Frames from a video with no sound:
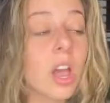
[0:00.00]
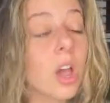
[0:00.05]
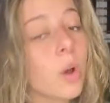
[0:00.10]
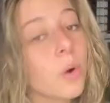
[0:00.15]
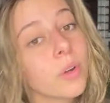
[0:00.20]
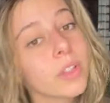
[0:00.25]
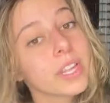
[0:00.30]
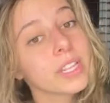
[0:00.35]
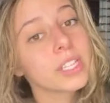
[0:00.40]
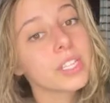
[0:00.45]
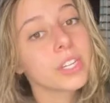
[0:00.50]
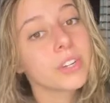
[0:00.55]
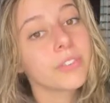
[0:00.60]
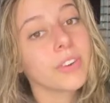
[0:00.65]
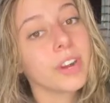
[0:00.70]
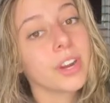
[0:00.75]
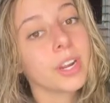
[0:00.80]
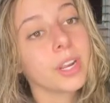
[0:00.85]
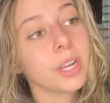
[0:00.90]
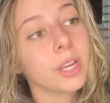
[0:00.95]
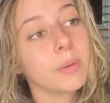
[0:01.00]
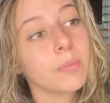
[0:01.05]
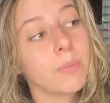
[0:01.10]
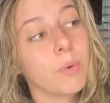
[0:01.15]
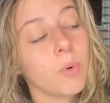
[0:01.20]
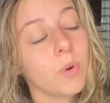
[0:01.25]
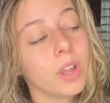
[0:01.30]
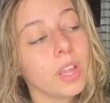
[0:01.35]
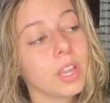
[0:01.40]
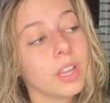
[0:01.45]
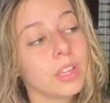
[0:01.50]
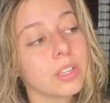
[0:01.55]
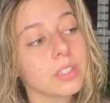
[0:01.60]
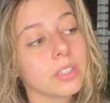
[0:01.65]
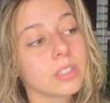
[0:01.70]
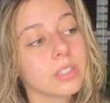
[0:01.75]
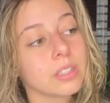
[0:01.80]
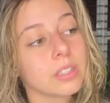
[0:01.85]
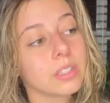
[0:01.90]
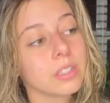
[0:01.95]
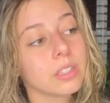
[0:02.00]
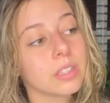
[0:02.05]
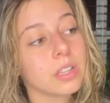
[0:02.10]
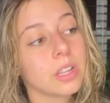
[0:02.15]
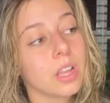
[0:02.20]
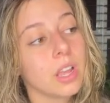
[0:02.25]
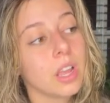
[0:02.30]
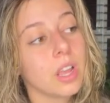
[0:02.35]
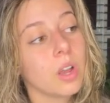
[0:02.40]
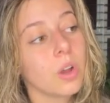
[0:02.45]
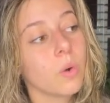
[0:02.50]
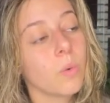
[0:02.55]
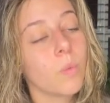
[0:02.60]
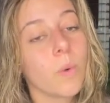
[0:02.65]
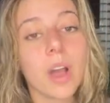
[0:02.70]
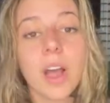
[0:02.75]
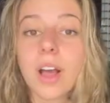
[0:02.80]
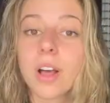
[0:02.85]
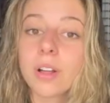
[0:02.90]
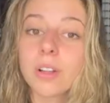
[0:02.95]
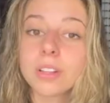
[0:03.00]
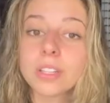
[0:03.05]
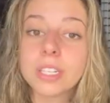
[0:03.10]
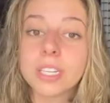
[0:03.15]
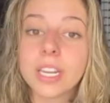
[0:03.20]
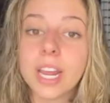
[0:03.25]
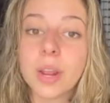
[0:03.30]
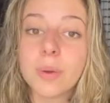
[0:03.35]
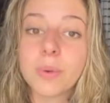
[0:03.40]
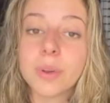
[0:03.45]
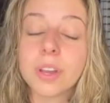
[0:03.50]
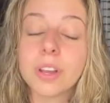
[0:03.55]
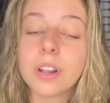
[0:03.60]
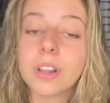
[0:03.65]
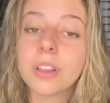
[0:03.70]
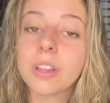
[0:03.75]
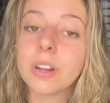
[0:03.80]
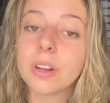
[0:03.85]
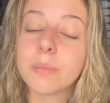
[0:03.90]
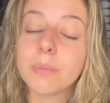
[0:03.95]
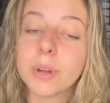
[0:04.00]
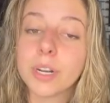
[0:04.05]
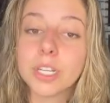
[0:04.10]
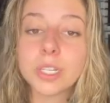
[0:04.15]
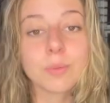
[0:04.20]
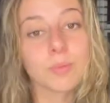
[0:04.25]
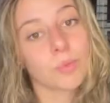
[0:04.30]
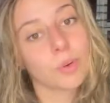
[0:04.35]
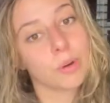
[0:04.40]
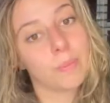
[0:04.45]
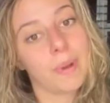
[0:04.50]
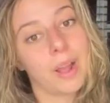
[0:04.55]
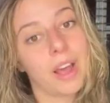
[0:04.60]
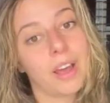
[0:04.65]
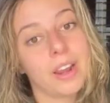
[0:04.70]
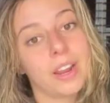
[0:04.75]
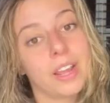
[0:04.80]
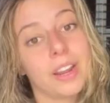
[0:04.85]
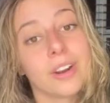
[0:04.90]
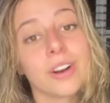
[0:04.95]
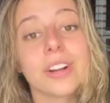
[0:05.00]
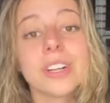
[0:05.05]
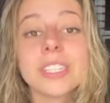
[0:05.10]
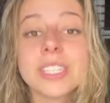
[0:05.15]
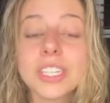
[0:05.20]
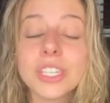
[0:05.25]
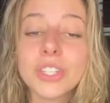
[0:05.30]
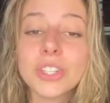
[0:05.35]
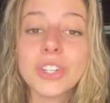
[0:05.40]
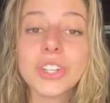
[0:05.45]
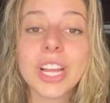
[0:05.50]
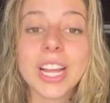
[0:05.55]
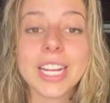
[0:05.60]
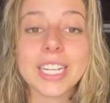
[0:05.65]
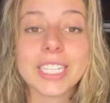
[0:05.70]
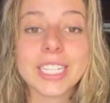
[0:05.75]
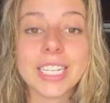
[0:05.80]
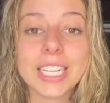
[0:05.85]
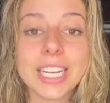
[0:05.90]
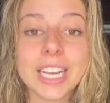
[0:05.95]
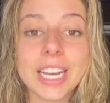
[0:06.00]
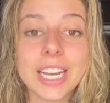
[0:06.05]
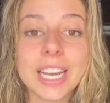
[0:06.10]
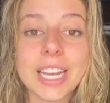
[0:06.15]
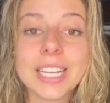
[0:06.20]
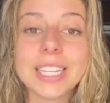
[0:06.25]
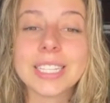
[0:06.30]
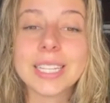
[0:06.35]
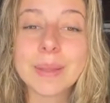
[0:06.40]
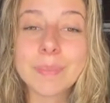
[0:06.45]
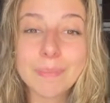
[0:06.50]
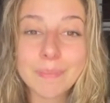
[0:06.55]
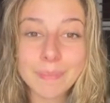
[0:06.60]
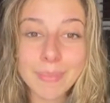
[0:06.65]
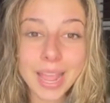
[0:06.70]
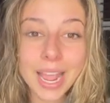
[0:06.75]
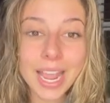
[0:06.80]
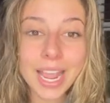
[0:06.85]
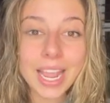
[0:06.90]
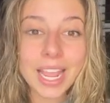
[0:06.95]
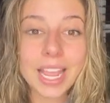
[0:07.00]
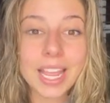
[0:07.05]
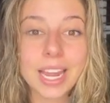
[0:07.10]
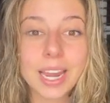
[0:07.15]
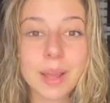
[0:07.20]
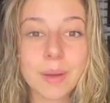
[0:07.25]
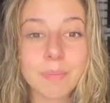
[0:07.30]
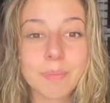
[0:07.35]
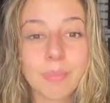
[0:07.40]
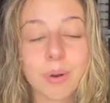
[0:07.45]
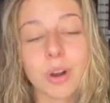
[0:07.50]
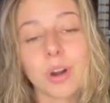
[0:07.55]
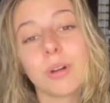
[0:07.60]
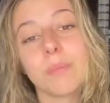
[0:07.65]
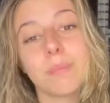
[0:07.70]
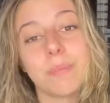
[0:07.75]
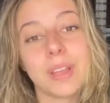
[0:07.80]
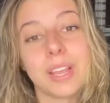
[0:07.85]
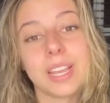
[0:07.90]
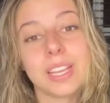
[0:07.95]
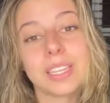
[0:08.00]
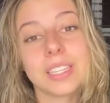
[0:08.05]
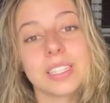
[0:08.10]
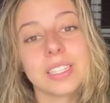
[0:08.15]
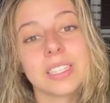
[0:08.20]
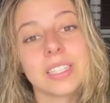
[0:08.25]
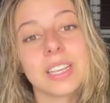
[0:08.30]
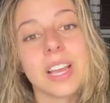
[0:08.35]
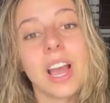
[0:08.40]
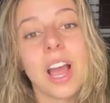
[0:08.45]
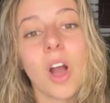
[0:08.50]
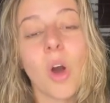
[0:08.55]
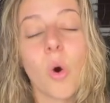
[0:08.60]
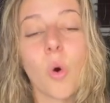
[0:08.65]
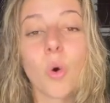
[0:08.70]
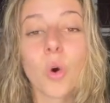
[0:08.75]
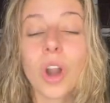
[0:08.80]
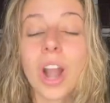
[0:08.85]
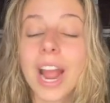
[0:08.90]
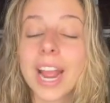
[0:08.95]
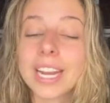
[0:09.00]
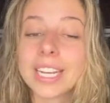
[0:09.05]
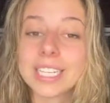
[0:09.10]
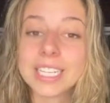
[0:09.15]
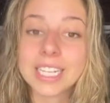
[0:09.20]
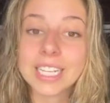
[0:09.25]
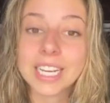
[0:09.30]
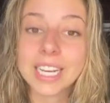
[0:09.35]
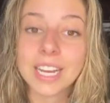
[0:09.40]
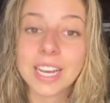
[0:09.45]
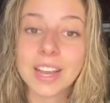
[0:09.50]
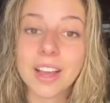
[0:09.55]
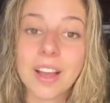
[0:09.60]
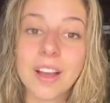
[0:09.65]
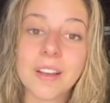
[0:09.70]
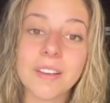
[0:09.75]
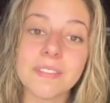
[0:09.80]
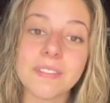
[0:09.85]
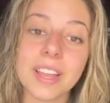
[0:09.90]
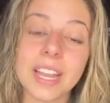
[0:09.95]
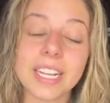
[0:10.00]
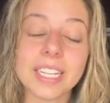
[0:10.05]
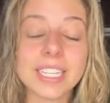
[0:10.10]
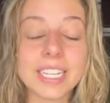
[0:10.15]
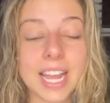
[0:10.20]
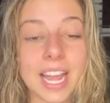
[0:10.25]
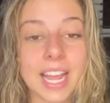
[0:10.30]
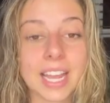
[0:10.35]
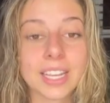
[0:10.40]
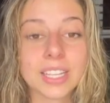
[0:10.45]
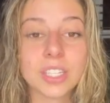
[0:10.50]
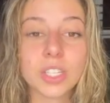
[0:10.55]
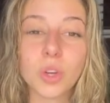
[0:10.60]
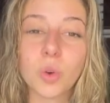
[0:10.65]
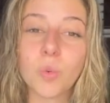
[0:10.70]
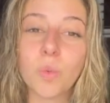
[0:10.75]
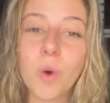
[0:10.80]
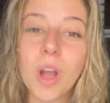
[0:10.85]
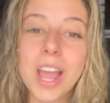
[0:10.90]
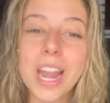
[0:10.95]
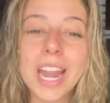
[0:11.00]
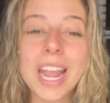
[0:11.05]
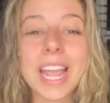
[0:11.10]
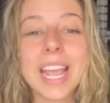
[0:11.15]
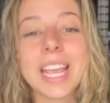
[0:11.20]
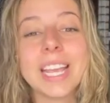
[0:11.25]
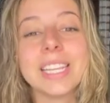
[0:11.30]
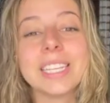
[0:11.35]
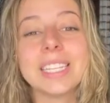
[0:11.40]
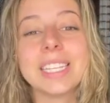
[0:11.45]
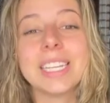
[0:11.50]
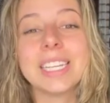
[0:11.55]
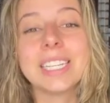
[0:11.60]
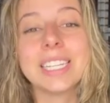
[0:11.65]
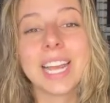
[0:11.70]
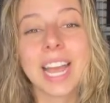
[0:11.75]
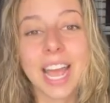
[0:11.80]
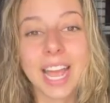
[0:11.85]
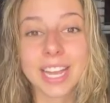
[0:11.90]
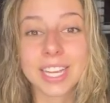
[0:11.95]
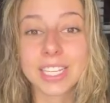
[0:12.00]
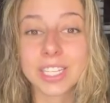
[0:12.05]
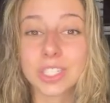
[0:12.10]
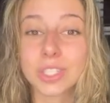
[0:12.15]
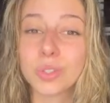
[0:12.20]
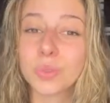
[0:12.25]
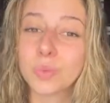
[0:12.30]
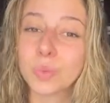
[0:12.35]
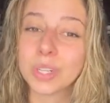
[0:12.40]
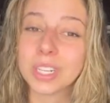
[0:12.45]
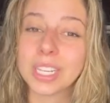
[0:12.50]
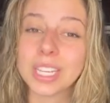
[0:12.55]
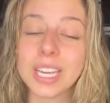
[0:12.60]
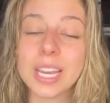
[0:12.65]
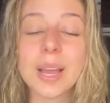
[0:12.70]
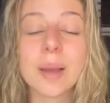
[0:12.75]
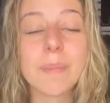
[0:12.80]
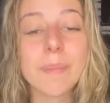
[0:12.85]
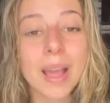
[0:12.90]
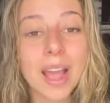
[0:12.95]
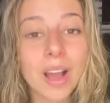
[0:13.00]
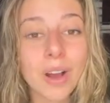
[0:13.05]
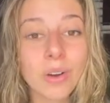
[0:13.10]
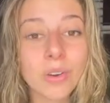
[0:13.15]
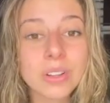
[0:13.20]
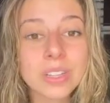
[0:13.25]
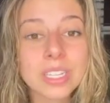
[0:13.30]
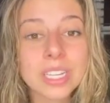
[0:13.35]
Well, that's a very good point. Well, today we're going to learn much more about it. Our central idea is the main purpose or idea of a text. So what is the text really about?